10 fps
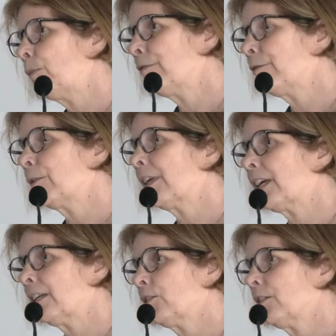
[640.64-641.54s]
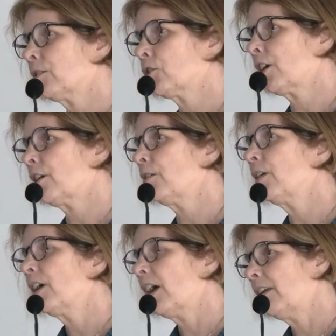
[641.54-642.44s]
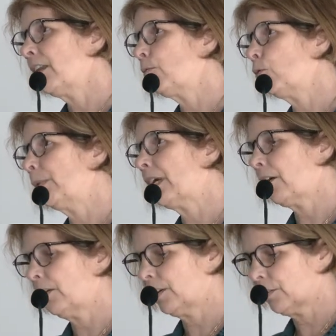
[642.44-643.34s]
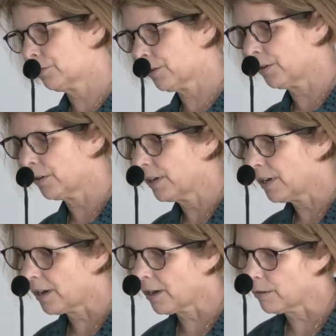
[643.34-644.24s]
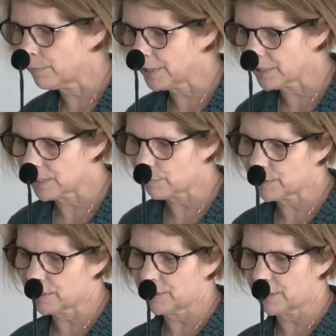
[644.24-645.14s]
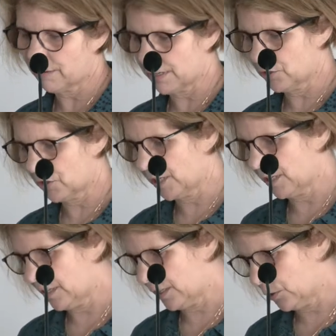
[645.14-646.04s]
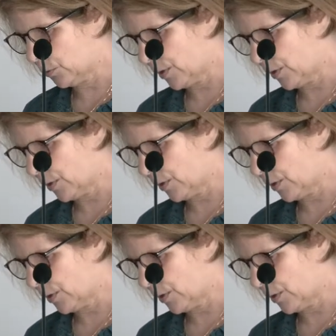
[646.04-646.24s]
before they get to the show, and they will be going through the exhibitor directory as